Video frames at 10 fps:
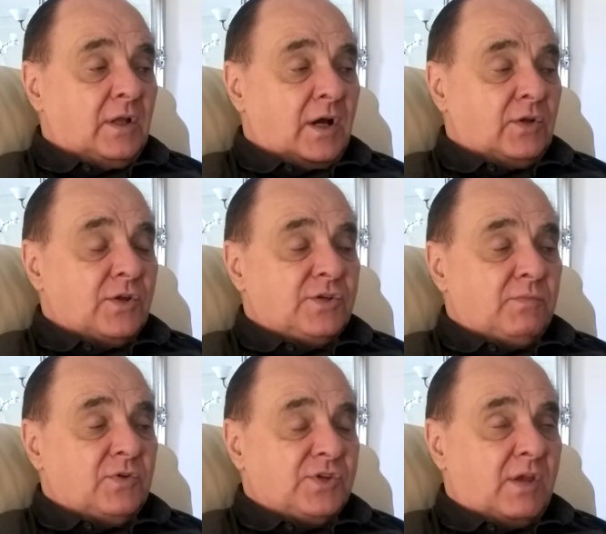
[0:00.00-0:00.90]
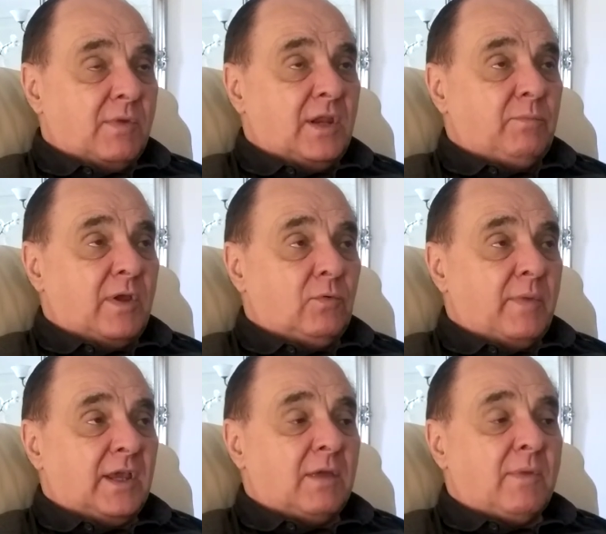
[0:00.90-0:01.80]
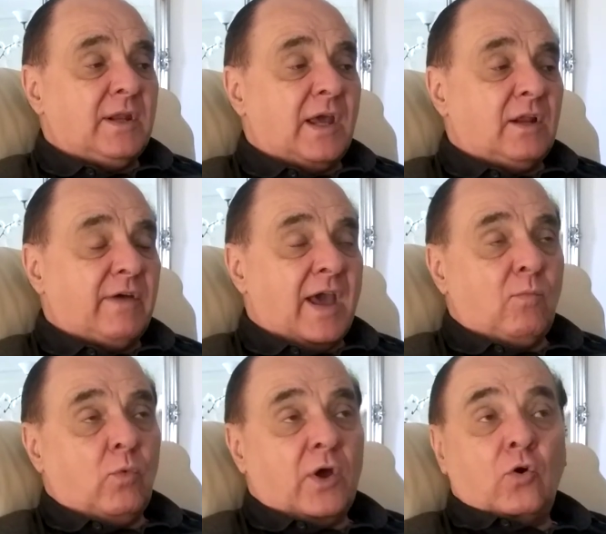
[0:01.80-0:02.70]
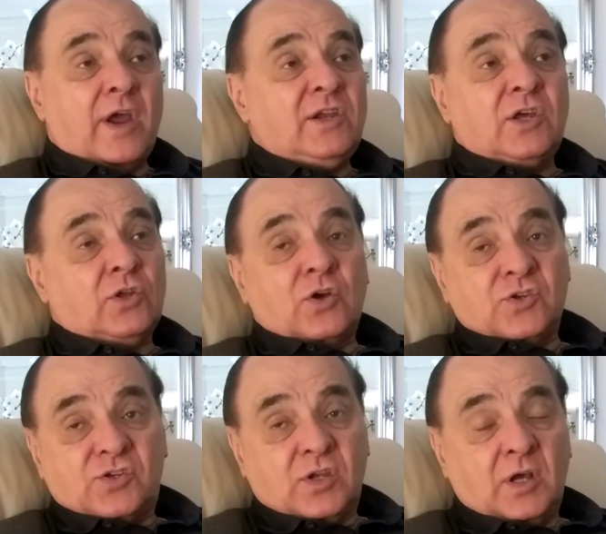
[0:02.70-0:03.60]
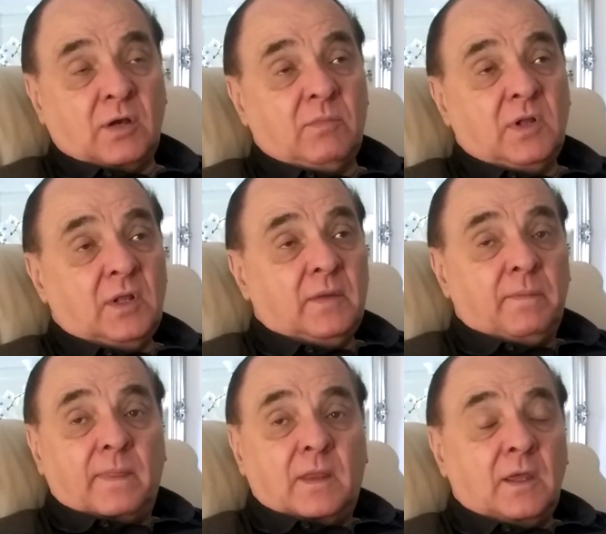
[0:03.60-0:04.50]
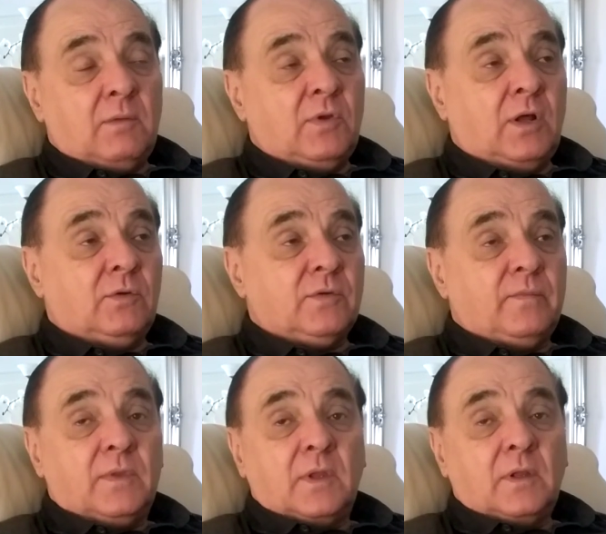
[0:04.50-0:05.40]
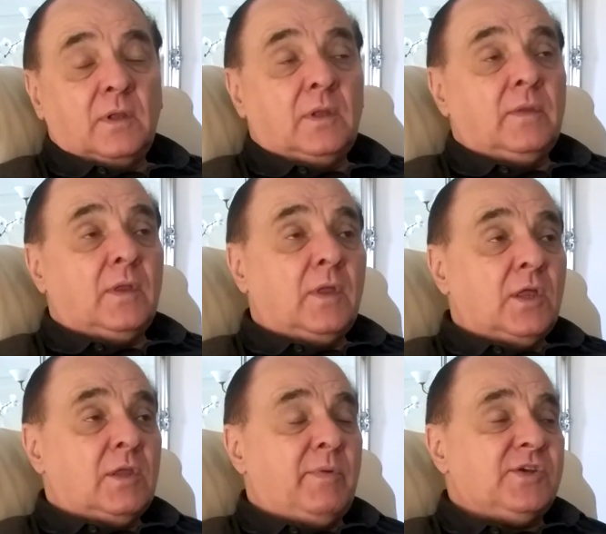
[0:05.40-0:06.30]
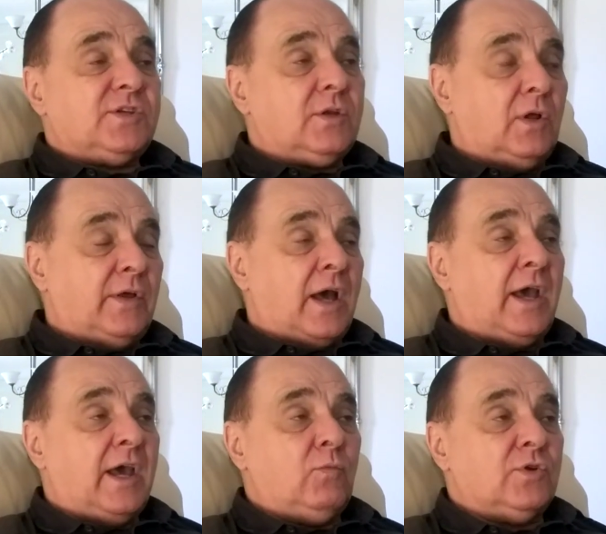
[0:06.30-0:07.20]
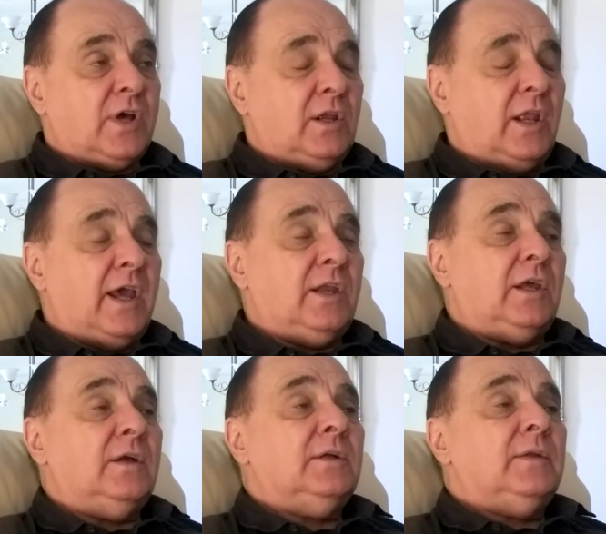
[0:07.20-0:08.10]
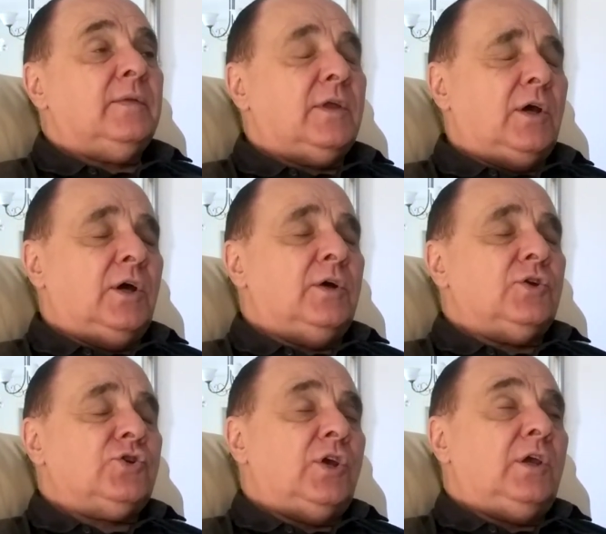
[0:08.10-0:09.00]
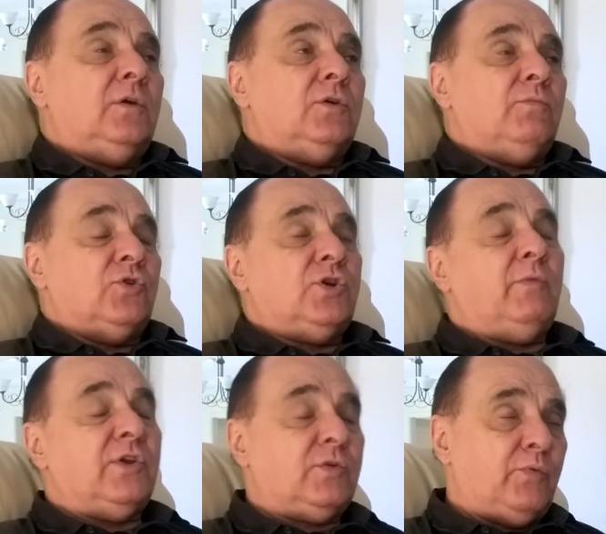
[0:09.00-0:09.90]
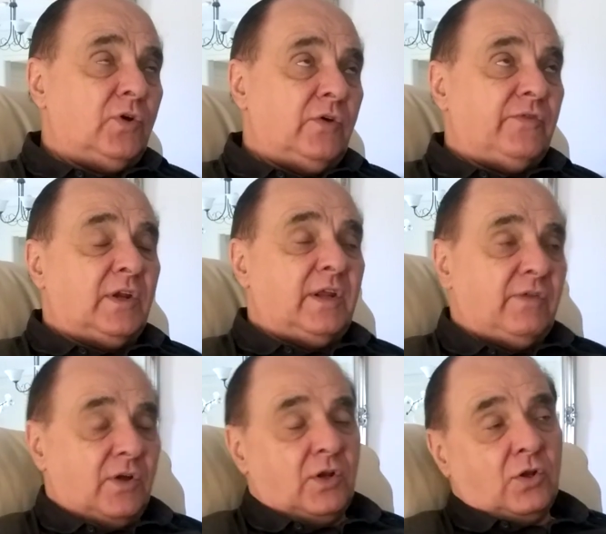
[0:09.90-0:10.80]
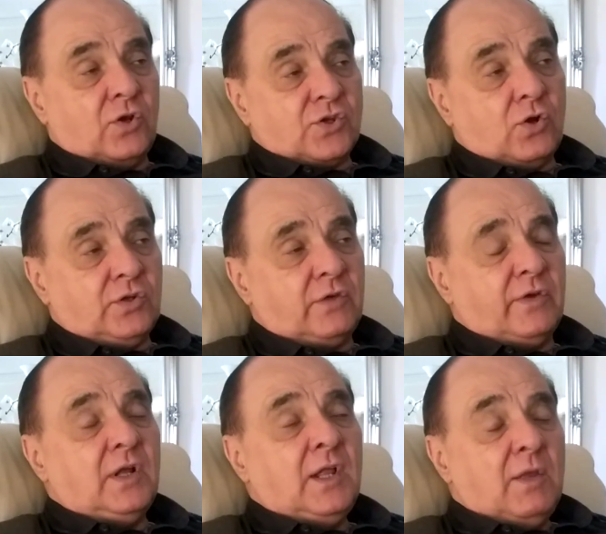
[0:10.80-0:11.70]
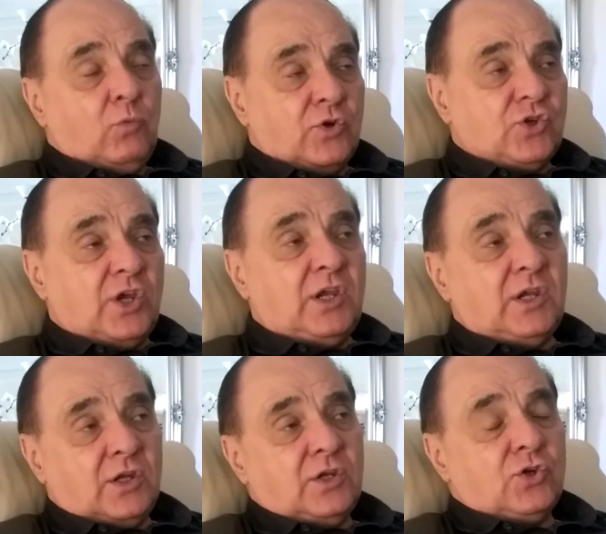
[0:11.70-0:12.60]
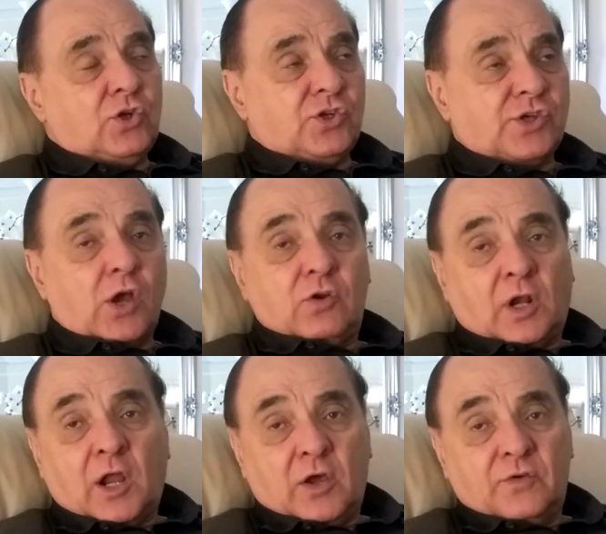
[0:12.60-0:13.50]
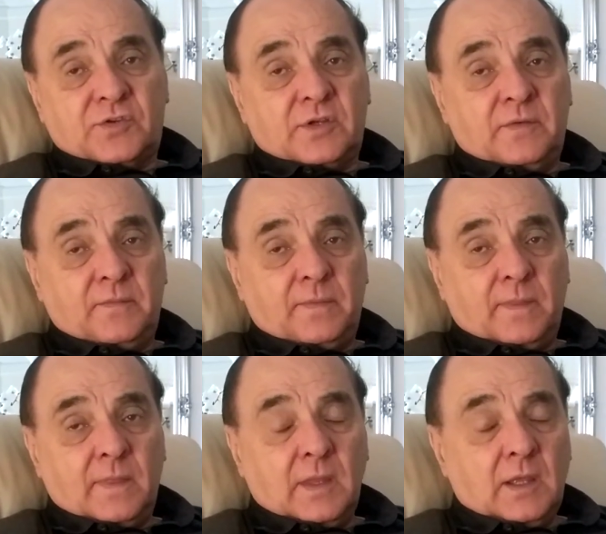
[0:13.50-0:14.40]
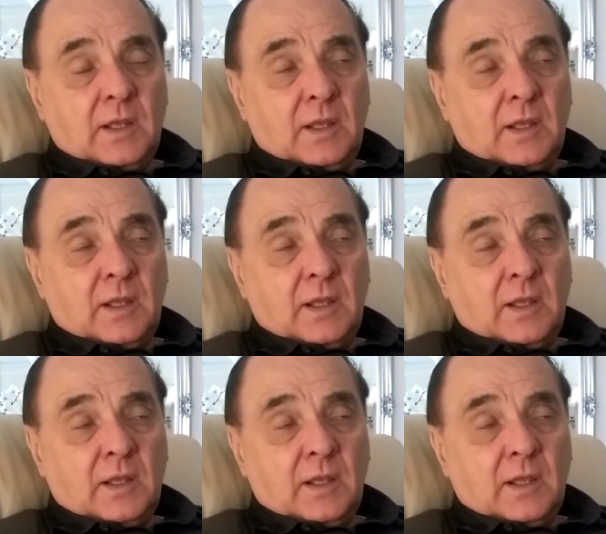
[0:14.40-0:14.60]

I, don't seem to see many people making money out of Amway or any of those um, MLMs, multi-level marketing. The best uh, I had was I had a lady uh, she she went to Perth and I never lost contact with her. What she did, she sewed clothes, mm-hmm.